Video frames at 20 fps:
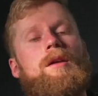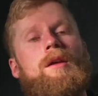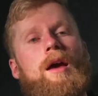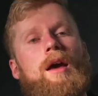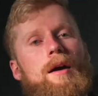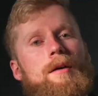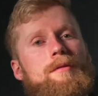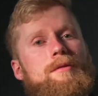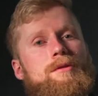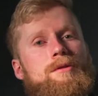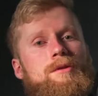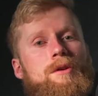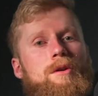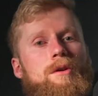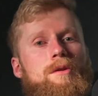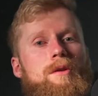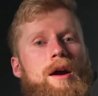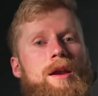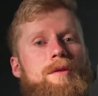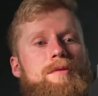Yeah.
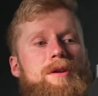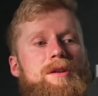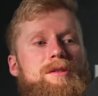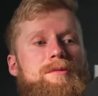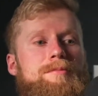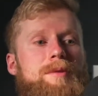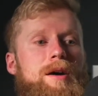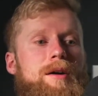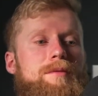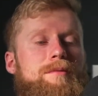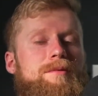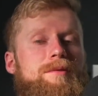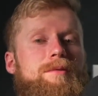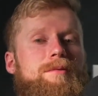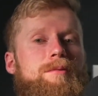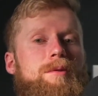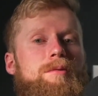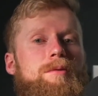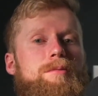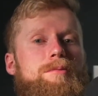So, anyways, but
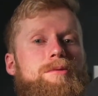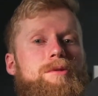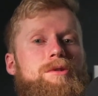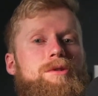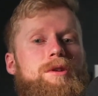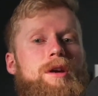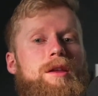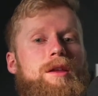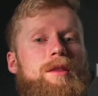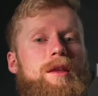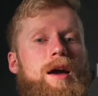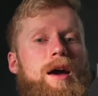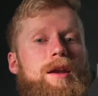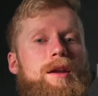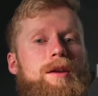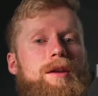we would appreciate that.